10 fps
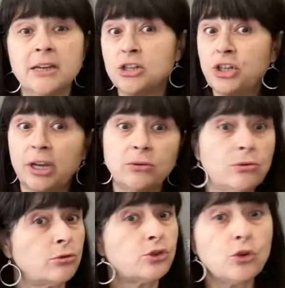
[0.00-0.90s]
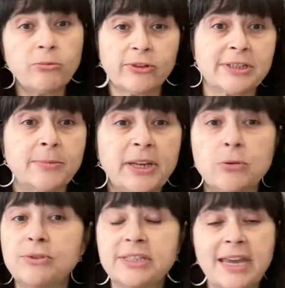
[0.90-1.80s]
chicken noodle soup for somebody
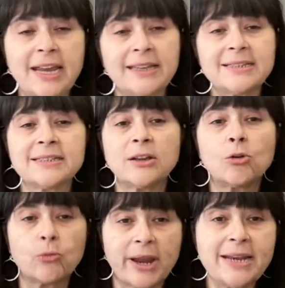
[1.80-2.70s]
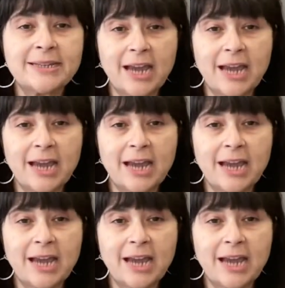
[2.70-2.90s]
who's sick, this is a great